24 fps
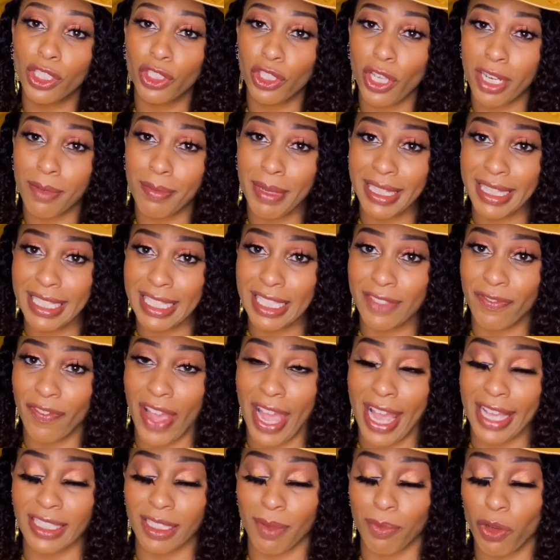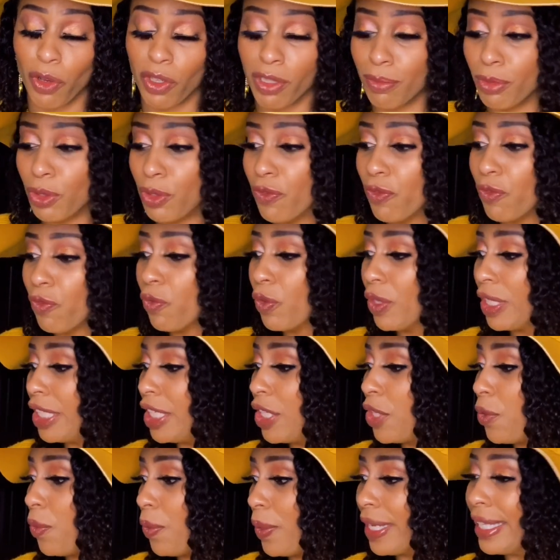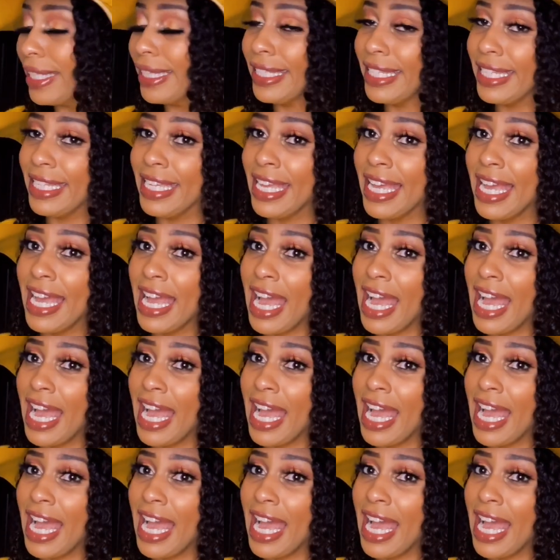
try to make this fast. I'm going to move really quickly.